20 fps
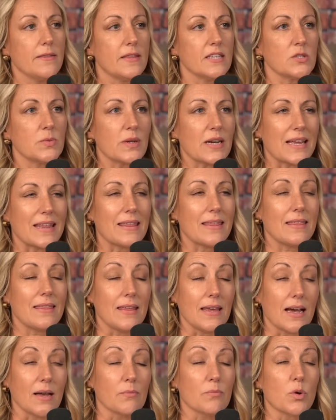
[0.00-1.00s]
This one, I
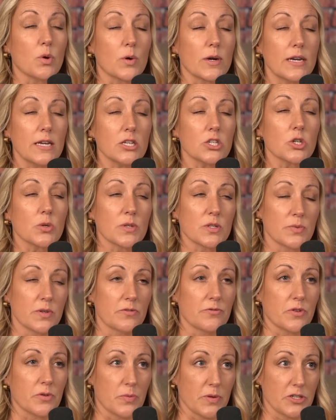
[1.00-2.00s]
I'm pretty sure was
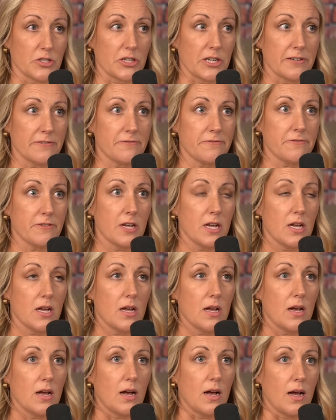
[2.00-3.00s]
Wilford Woodruff.
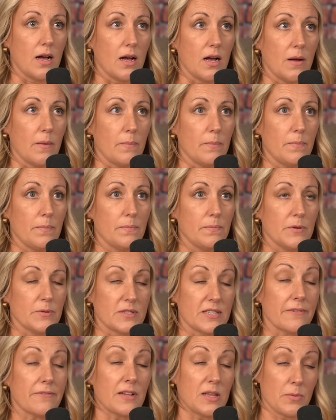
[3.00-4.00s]
Um, it
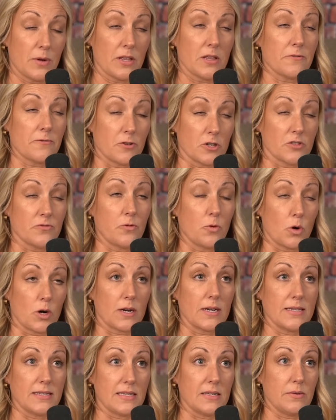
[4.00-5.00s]
was definitely one of the first four
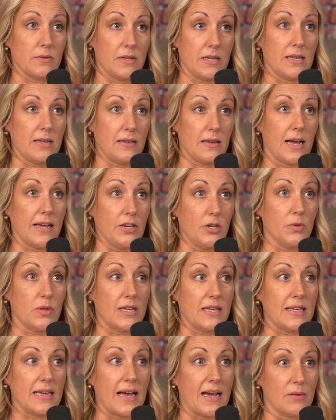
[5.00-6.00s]
because he I knew
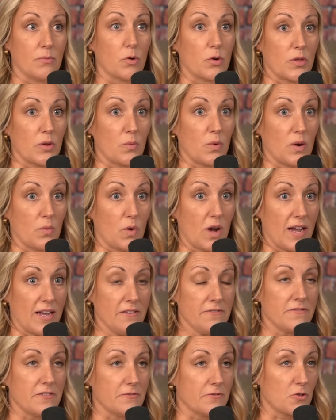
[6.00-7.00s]
that he had more than one
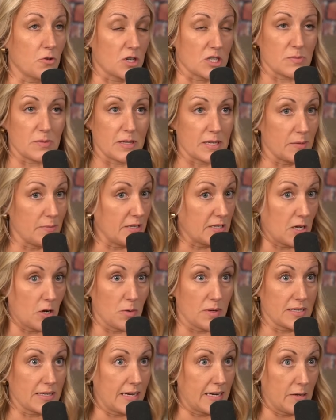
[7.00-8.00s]
wife, and of course, polygamy's
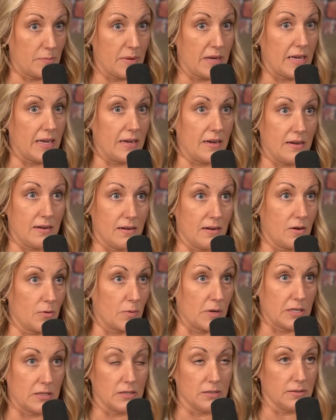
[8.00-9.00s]
always kind of been a
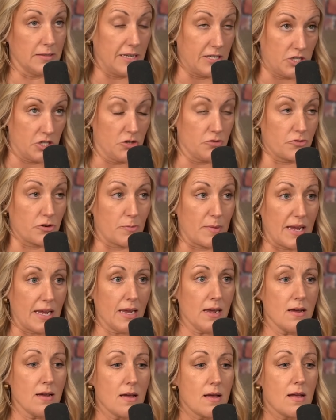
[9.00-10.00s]
real issue for
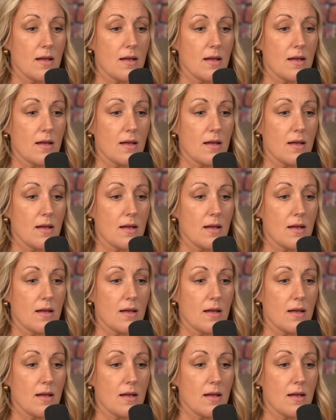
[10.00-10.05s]
me.